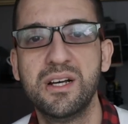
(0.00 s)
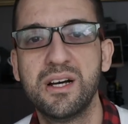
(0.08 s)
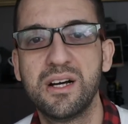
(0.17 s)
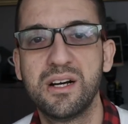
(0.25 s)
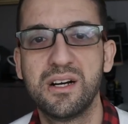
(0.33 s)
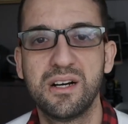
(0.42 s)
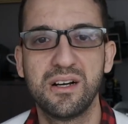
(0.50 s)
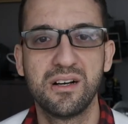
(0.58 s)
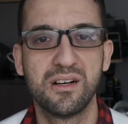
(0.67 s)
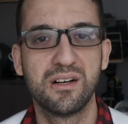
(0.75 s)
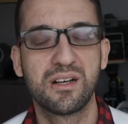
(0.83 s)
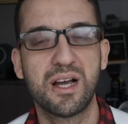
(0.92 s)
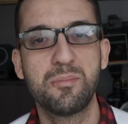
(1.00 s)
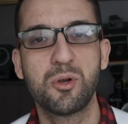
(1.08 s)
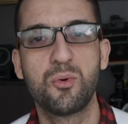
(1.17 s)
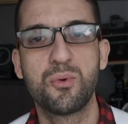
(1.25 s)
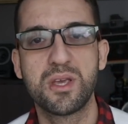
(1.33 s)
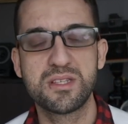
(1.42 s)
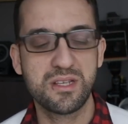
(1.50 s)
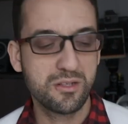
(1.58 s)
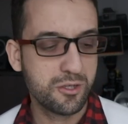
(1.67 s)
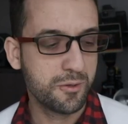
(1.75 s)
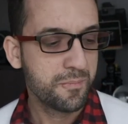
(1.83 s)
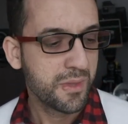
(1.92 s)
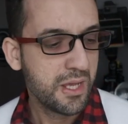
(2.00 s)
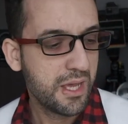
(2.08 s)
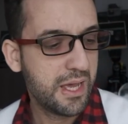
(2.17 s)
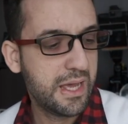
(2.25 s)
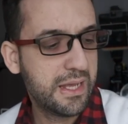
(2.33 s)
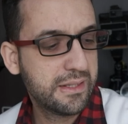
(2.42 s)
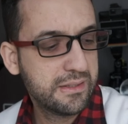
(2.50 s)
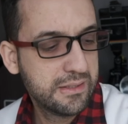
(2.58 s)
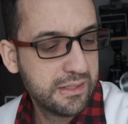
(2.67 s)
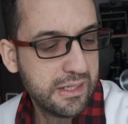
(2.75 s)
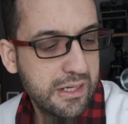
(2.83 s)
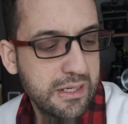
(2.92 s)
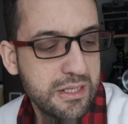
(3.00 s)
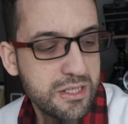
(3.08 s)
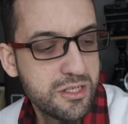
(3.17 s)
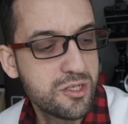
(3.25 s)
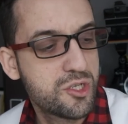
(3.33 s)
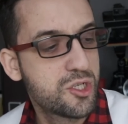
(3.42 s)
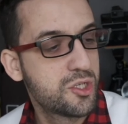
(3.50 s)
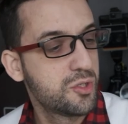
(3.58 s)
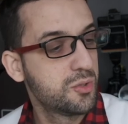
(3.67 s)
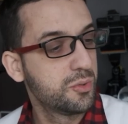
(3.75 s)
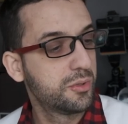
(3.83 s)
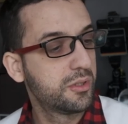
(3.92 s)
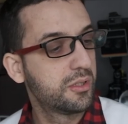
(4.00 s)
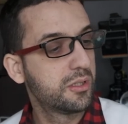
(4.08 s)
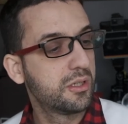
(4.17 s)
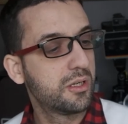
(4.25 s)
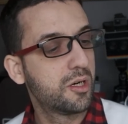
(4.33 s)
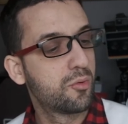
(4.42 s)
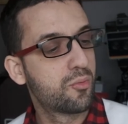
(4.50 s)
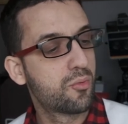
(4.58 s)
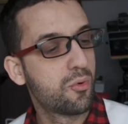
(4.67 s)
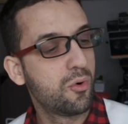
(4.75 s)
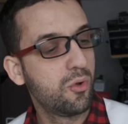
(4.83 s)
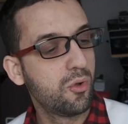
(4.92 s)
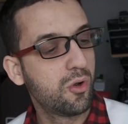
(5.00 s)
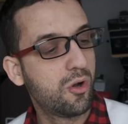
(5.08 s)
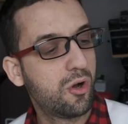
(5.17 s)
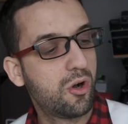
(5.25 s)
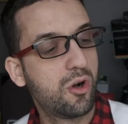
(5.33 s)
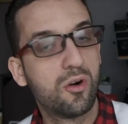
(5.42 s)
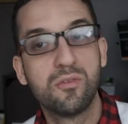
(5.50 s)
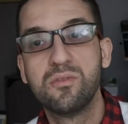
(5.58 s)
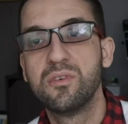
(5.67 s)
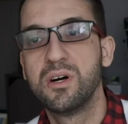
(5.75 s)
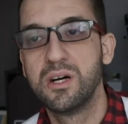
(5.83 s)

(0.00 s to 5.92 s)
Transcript: a couple of weeks ago, and I shoot a roll of